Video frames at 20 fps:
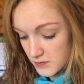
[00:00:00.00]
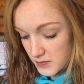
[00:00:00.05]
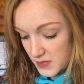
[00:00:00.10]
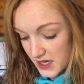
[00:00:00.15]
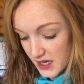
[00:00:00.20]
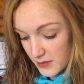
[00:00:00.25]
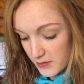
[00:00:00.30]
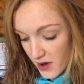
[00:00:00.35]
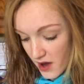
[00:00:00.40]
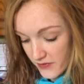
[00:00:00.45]

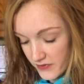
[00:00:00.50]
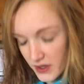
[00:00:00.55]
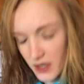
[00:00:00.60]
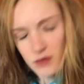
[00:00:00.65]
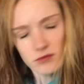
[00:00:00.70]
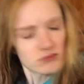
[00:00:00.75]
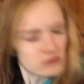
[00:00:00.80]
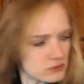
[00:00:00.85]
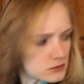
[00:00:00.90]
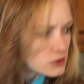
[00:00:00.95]
big and
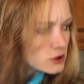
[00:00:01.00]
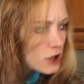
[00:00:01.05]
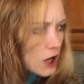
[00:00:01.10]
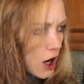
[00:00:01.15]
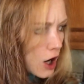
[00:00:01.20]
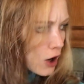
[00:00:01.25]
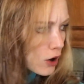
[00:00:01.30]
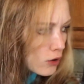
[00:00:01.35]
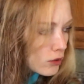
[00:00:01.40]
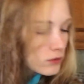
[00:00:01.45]
puffy.
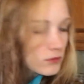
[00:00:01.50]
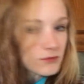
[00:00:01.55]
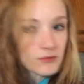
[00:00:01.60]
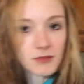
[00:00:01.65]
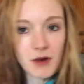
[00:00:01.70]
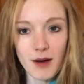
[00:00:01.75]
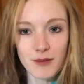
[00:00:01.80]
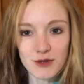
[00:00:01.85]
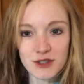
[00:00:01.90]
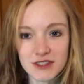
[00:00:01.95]
No,
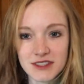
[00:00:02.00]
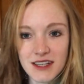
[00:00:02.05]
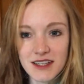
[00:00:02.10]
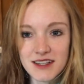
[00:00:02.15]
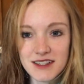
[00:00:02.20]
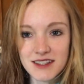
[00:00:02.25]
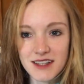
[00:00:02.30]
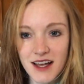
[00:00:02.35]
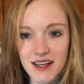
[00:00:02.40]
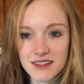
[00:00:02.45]
mom just
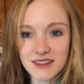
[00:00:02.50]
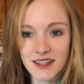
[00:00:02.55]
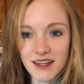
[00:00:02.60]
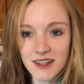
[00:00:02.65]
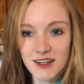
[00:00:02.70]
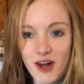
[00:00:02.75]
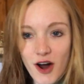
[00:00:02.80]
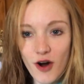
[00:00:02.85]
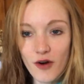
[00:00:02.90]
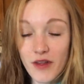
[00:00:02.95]
said
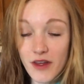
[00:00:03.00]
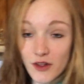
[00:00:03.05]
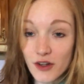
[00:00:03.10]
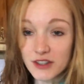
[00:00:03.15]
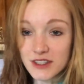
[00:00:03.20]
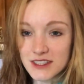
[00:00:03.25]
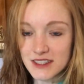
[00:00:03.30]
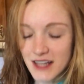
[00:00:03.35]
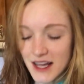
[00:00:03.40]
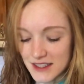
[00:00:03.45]
disgusting. No, they
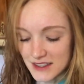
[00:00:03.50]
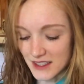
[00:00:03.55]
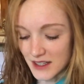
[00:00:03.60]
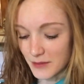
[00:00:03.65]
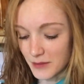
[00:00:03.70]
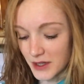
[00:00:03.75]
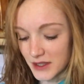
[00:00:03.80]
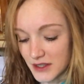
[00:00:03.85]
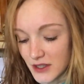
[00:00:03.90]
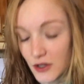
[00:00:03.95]
look
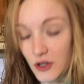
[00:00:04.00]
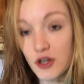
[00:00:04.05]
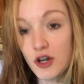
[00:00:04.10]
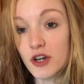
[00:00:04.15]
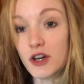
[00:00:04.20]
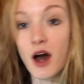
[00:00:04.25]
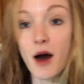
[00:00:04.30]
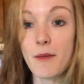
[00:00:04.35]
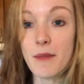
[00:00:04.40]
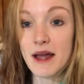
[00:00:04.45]
disgusting, but they'll
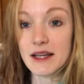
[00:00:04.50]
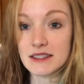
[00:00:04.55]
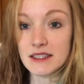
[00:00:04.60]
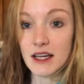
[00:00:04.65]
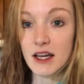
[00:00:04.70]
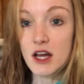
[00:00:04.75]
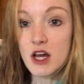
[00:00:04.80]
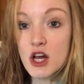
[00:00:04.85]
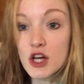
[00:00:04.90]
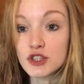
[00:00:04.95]
cook
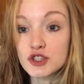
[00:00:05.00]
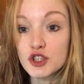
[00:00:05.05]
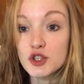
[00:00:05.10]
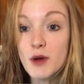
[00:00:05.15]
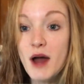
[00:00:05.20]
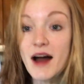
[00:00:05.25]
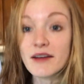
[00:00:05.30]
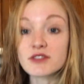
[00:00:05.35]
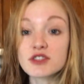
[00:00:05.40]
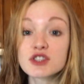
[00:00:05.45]
amazing. So
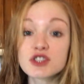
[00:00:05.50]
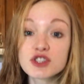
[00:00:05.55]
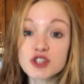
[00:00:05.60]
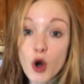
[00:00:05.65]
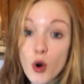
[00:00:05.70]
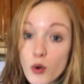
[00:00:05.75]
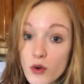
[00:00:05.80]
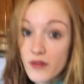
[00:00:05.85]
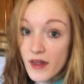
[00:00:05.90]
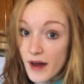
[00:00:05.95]
you have to
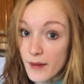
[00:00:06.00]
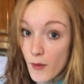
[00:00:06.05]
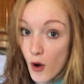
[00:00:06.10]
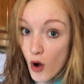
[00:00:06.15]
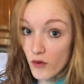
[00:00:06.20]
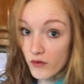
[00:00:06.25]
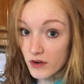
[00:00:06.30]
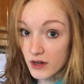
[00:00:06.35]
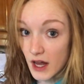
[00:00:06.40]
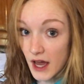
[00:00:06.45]
soak them
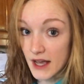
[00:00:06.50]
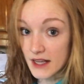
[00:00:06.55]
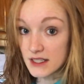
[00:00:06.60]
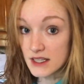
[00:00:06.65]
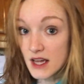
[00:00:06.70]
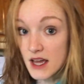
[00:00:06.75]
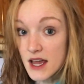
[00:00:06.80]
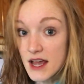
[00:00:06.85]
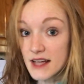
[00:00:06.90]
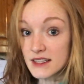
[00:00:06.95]

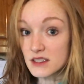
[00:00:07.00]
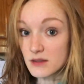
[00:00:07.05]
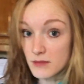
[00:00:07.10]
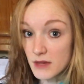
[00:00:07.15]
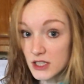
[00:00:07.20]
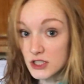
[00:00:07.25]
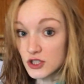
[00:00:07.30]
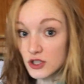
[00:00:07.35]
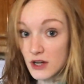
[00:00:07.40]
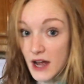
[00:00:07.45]
overnight. It's a
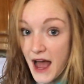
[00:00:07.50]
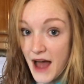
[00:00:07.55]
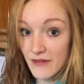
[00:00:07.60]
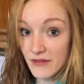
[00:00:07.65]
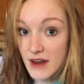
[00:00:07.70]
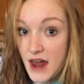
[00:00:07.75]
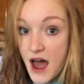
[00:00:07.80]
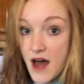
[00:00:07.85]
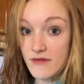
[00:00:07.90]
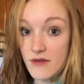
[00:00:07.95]
mixture half
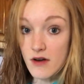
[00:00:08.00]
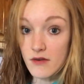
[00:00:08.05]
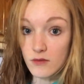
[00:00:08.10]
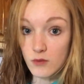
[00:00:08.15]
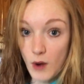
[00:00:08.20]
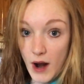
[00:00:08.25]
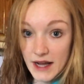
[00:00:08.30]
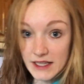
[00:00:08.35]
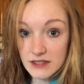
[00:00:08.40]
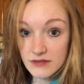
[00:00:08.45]
and half
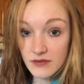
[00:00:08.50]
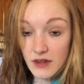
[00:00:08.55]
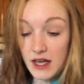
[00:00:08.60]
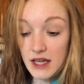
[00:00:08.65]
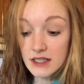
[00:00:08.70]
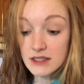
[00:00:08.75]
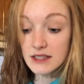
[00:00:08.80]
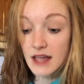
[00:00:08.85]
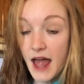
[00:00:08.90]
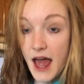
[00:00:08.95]
of rice
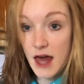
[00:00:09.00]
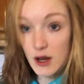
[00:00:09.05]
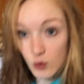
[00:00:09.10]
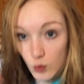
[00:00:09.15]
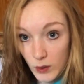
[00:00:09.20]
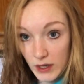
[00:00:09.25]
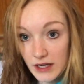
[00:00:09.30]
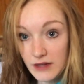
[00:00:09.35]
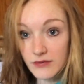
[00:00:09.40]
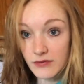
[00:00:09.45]
flakes
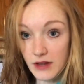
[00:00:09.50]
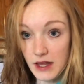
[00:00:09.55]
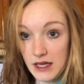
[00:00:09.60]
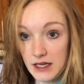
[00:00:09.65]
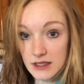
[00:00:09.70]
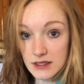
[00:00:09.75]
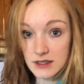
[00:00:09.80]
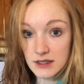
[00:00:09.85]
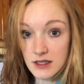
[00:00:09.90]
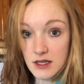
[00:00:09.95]
and wheat
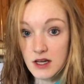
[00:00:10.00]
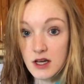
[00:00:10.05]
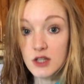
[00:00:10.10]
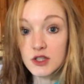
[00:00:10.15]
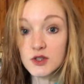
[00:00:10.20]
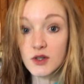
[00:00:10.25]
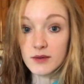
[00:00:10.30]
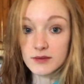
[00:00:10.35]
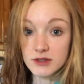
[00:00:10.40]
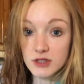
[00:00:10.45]
flakes.
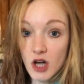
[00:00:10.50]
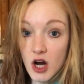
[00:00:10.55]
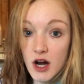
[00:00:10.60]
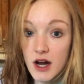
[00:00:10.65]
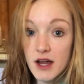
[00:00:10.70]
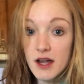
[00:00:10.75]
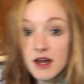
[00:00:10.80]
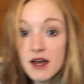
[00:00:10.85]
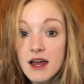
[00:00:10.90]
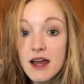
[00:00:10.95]
So I'm
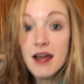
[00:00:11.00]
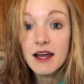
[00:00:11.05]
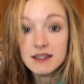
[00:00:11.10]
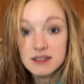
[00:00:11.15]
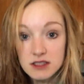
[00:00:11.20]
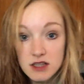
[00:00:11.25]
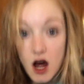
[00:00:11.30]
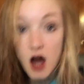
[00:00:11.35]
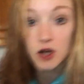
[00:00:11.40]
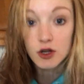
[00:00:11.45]
sorry,
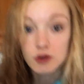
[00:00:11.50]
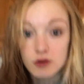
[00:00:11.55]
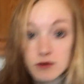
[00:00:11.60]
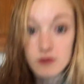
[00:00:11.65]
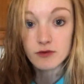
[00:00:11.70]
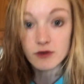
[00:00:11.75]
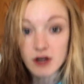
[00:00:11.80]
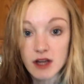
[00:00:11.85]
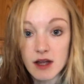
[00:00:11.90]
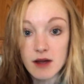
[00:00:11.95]
it's not
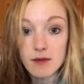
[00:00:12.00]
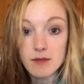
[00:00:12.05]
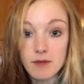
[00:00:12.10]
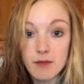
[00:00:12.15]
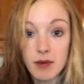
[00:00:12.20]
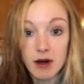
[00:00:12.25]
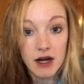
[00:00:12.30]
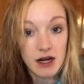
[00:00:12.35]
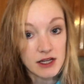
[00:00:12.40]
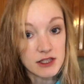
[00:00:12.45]
gluten-free,
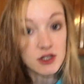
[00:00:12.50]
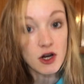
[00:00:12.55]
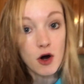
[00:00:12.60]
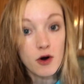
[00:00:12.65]
but it is